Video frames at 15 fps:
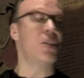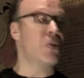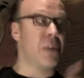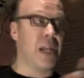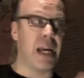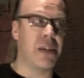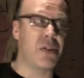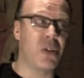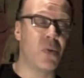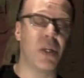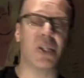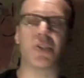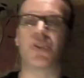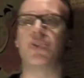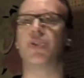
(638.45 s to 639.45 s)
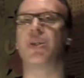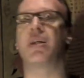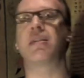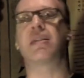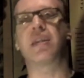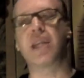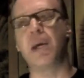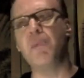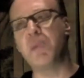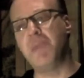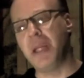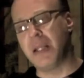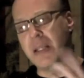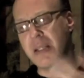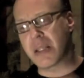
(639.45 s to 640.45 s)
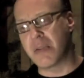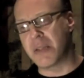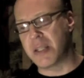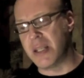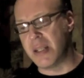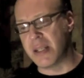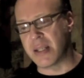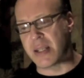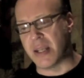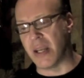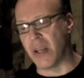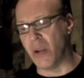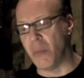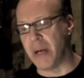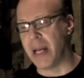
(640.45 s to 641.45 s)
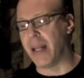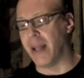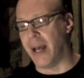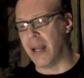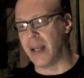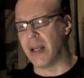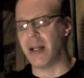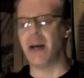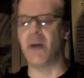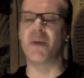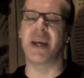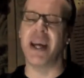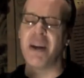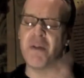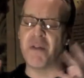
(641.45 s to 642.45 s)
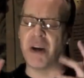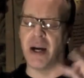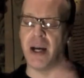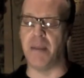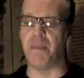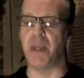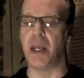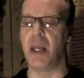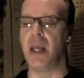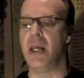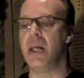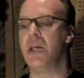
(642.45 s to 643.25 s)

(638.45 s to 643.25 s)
So to answer your question, John said, "Come with me. Let's go see this thing. You might like it." Okay, fine.